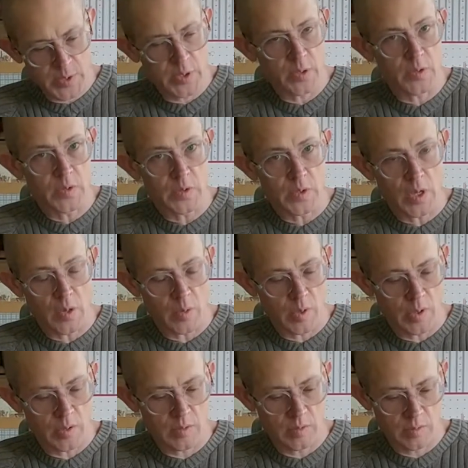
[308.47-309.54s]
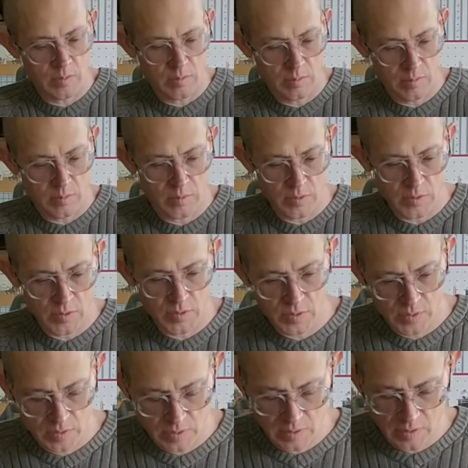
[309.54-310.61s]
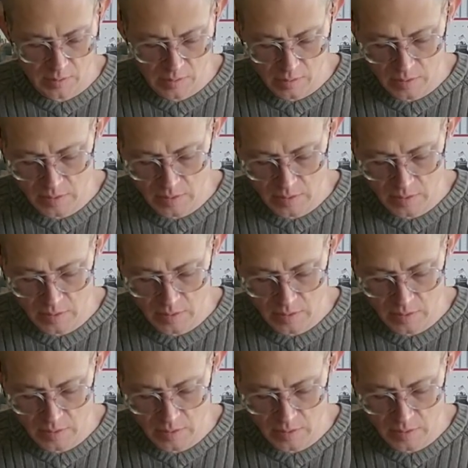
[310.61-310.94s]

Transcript: here in this guy one, which is, a